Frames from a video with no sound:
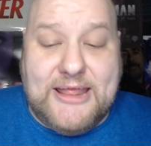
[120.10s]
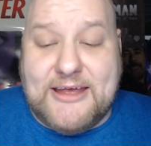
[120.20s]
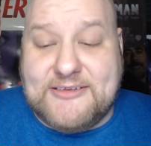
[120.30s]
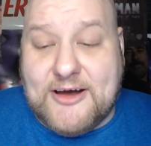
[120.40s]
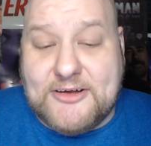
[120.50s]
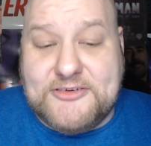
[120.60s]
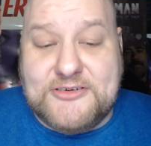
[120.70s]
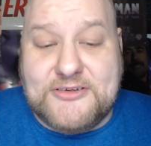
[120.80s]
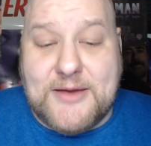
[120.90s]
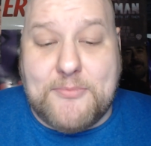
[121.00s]
they
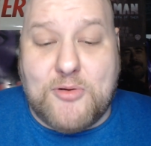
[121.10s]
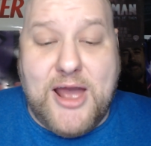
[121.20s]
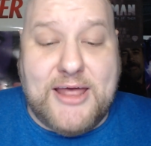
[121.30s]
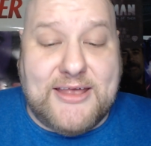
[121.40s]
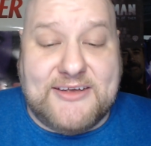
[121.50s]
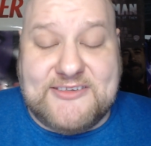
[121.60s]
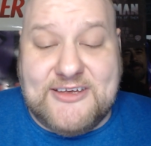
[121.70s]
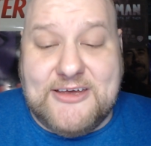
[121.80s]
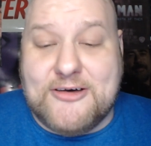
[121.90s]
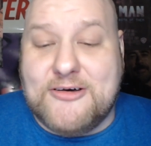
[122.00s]
touch, they break, they
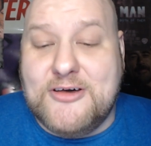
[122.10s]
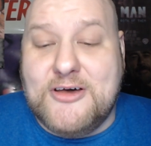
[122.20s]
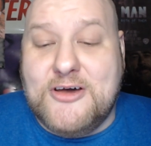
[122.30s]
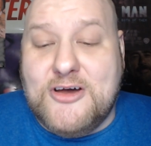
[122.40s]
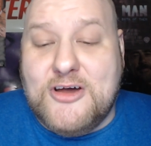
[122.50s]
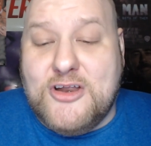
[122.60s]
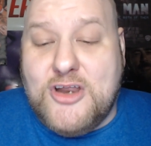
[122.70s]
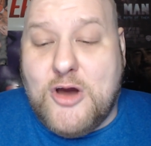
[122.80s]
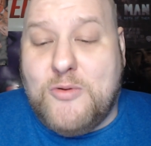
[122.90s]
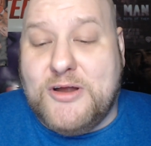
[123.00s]
steal,
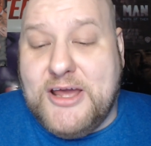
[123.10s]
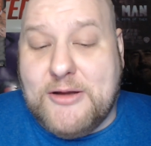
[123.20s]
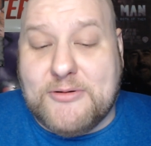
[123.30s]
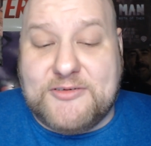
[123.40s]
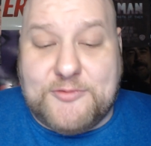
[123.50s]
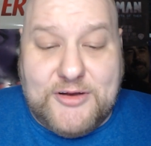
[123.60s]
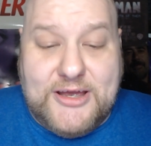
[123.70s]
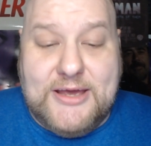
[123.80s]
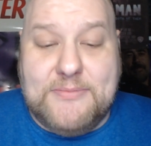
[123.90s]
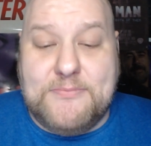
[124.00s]
no one here is
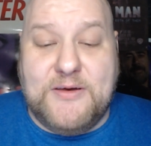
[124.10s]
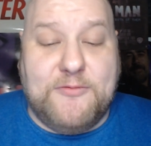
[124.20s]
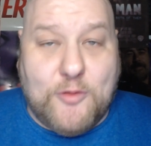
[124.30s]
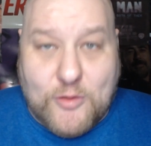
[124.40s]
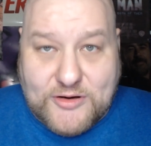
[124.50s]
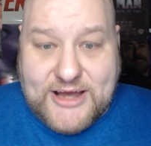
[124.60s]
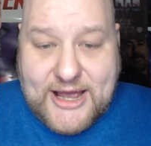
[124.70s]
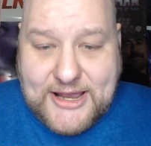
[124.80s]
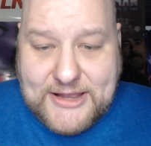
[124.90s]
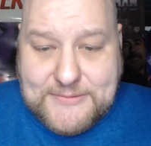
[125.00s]
free, before
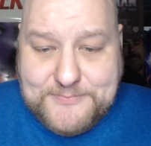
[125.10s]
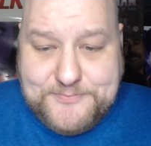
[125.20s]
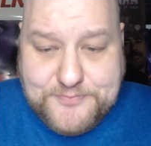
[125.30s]
dying.